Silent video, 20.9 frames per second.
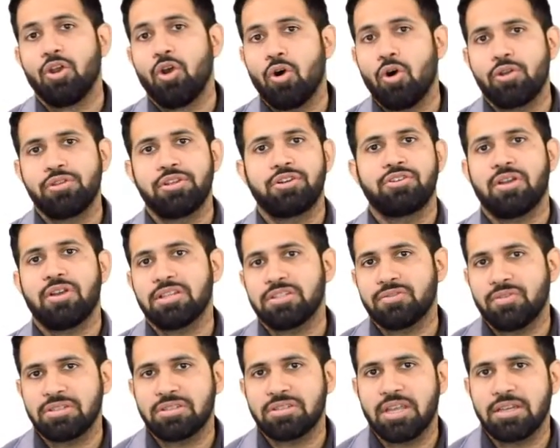Or on the
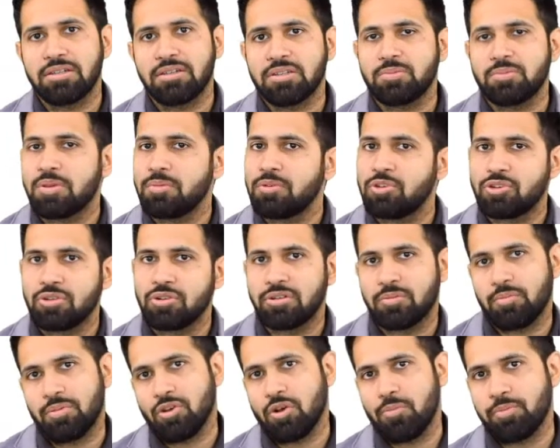transverse sinus, maybe
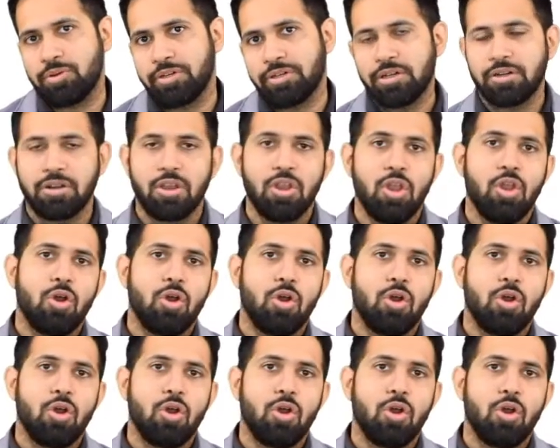shouldn't be operated.